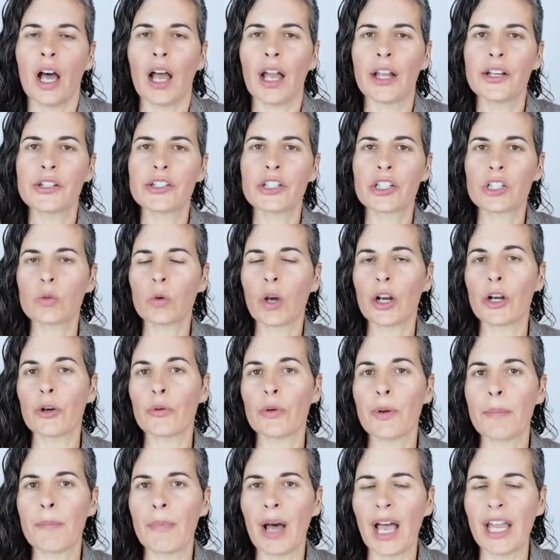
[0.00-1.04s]
I just want
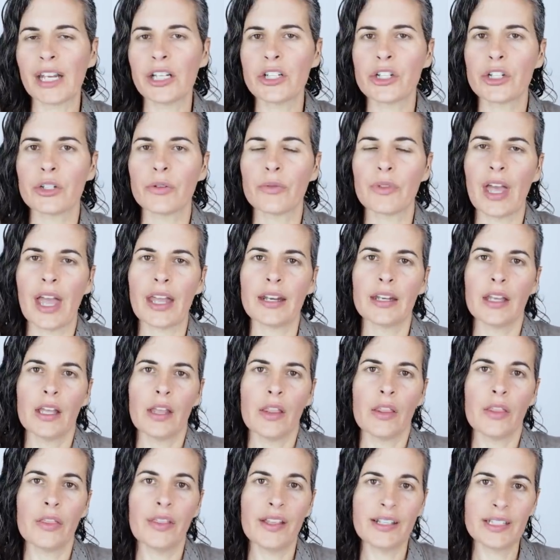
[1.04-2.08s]
to remind you
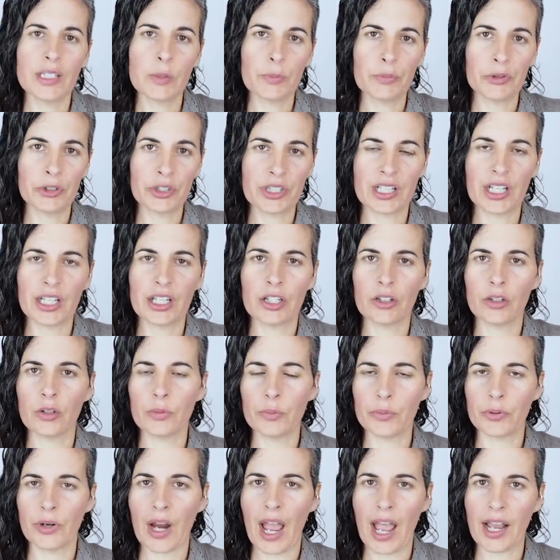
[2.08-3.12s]
that this
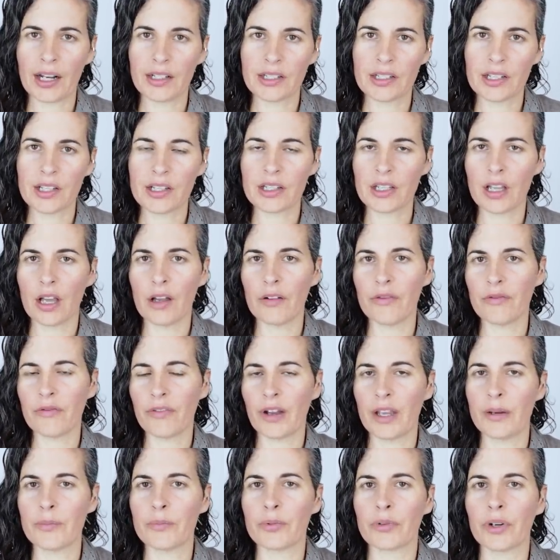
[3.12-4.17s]
particular practice of
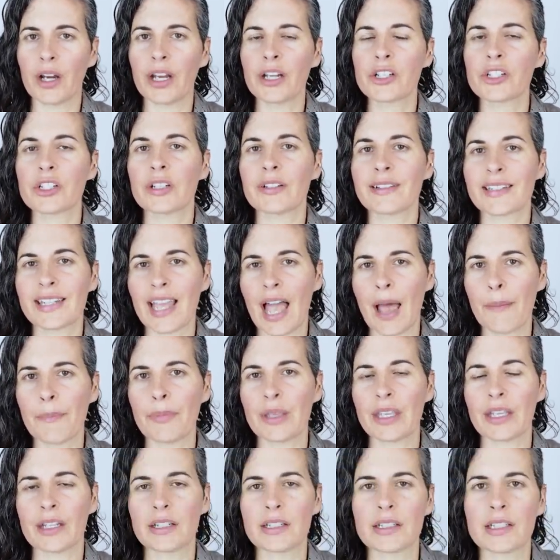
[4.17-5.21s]
vibration,
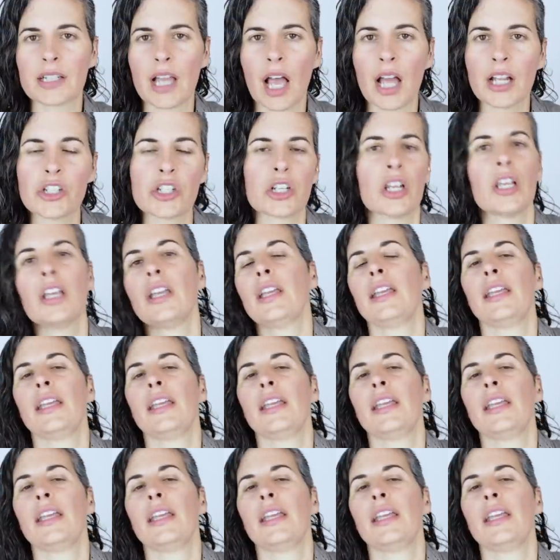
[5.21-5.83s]
tapping, and touch